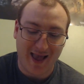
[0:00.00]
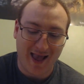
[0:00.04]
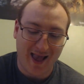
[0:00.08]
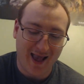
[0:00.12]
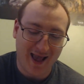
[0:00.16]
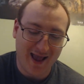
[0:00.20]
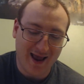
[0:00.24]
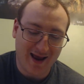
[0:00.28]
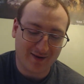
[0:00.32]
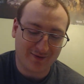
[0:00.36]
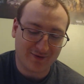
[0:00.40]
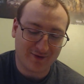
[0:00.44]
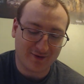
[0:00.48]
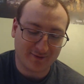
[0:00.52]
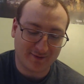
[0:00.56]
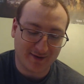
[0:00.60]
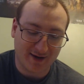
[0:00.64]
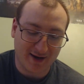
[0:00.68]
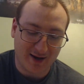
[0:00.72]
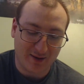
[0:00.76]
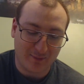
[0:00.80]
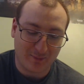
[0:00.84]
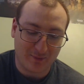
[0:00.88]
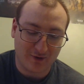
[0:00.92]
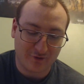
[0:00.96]
and the
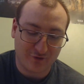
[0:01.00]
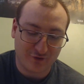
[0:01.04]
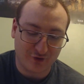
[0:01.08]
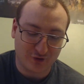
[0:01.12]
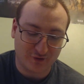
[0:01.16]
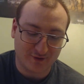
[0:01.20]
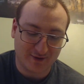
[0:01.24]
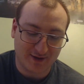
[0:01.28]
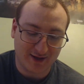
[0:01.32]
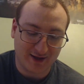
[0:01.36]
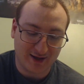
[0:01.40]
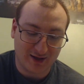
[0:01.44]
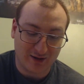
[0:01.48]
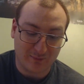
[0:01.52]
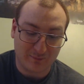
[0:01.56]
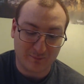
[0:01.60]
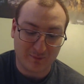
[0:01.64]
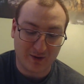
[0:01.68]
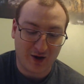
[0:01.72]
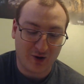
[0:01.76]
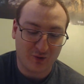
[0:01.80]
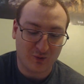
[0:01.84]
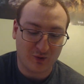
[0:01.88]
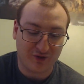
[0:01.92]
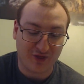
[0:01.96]
name of their team
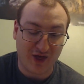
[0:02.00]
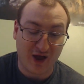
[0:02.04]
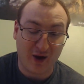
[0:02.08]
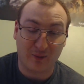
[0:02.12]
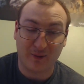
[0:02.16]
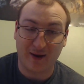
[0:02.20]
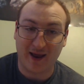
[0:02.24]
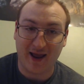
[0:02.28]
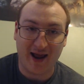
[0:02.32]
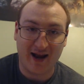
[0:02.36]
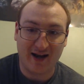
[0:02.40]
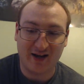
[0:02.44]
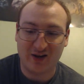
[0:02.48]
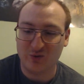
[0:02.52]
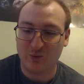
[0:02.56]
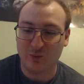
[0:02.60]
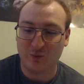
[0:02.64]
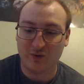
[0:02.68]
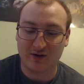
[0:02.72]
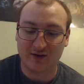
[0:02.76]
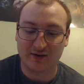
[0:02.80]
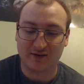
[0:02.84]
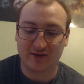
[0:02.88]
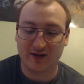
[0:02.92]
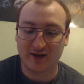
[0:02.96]
without
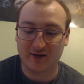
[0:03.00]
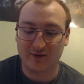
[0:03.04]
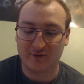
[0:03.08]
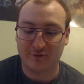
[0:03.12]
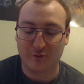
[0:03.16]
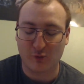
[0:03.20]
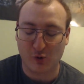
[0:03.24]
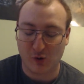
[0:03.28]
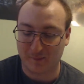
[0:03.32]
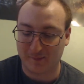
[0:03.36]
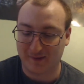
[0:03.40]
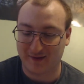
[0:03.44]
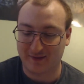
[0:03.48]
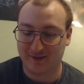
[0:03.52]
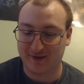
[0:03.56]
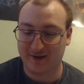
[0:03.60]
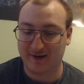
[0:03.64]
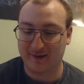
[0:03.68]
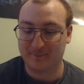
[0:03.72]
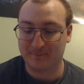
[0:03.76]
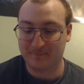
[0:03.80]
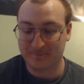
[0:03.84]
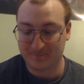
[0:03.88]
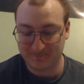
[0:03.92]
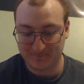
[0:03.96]
anyone informing
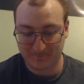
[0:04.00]
them.